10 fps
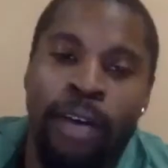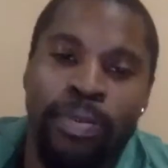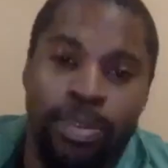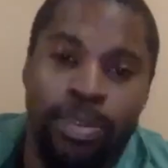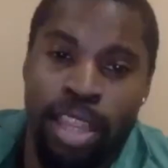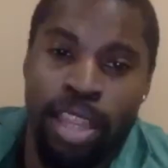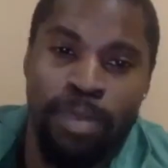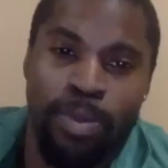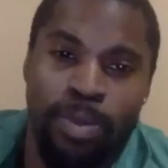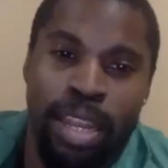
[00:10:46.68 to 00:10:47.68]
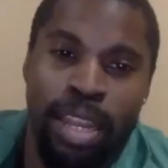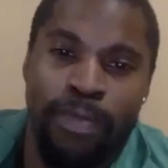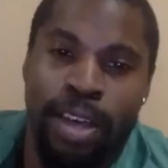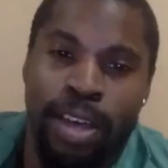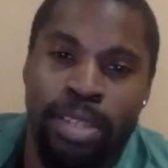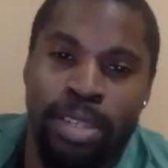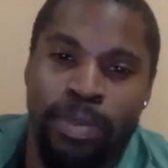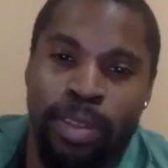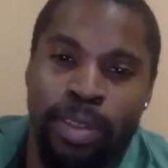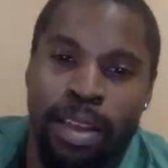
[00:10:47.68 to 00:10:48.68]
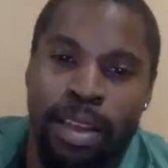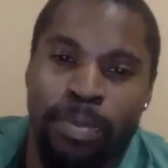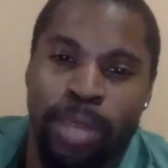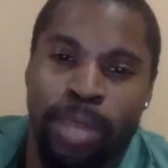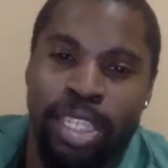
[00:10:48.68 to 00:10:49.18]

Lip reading: his father played. Played